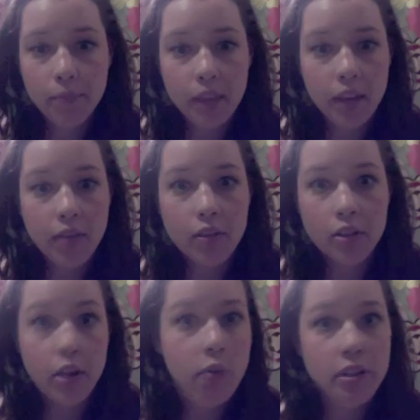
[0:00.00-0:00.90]
if there's
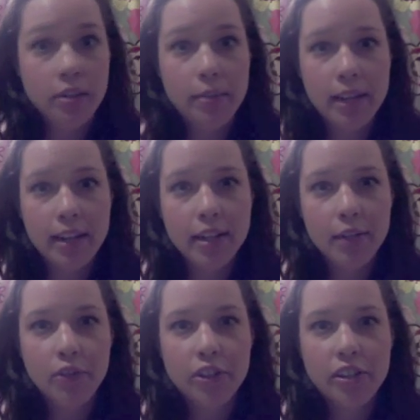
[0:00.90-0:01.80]
going to be any
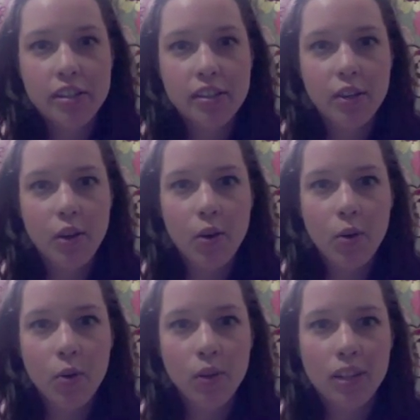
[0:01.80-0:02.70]
difference,
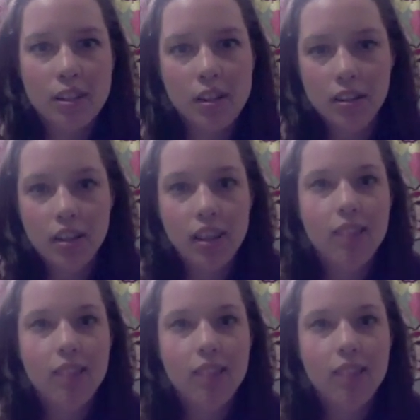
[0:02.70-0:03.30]
so let's get on to that.